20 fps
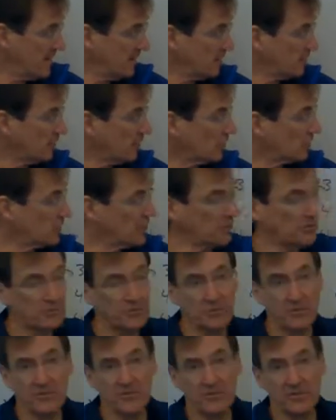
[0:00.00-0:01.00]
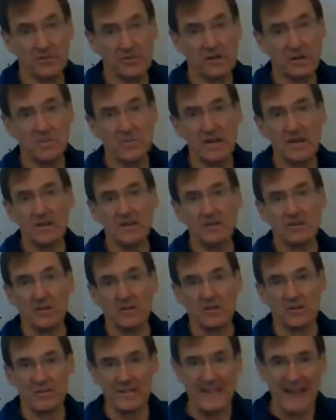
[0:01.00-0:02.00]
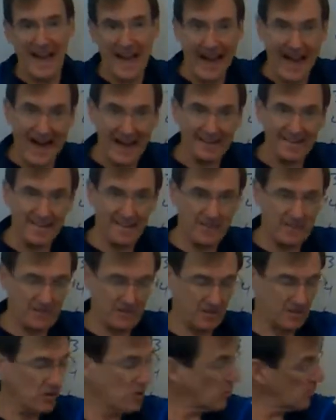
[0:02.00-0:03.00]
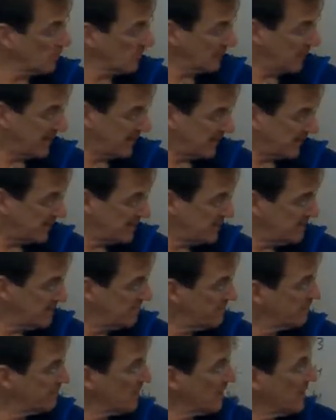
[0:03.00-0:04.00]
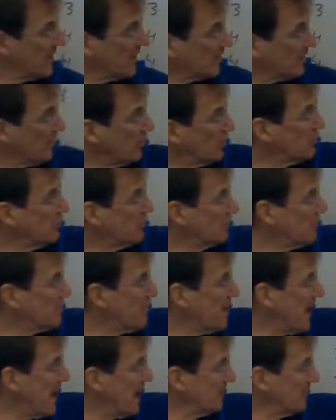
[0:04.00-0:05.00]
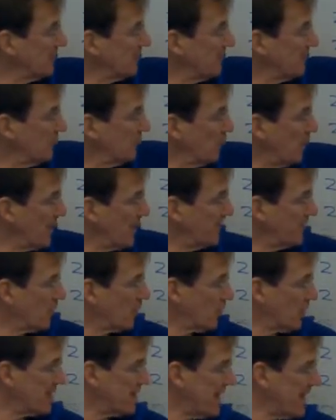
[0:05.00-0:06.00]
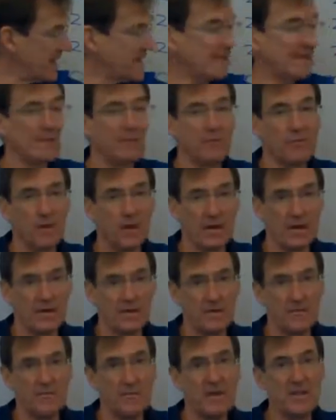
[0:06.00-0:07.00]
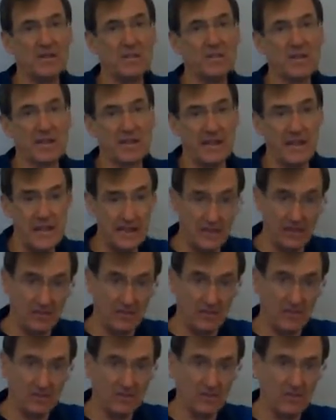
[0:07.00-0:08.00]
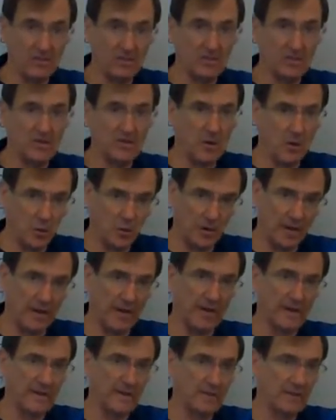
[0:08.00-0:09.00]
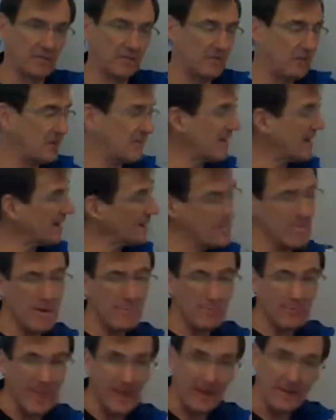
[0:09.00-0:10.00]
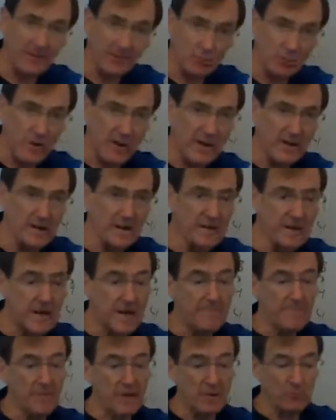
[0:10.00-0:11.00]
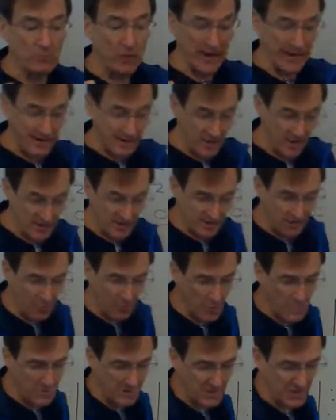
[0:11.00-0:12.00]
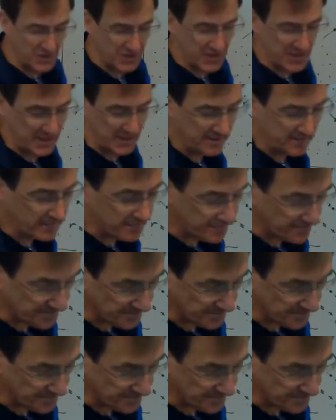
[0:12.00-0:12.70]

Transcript: So closer to 0 means it's not correlated. Closer to +1 or -1 means it is correlated. So you got to remember that. It's weird. Write it on your formula sheet.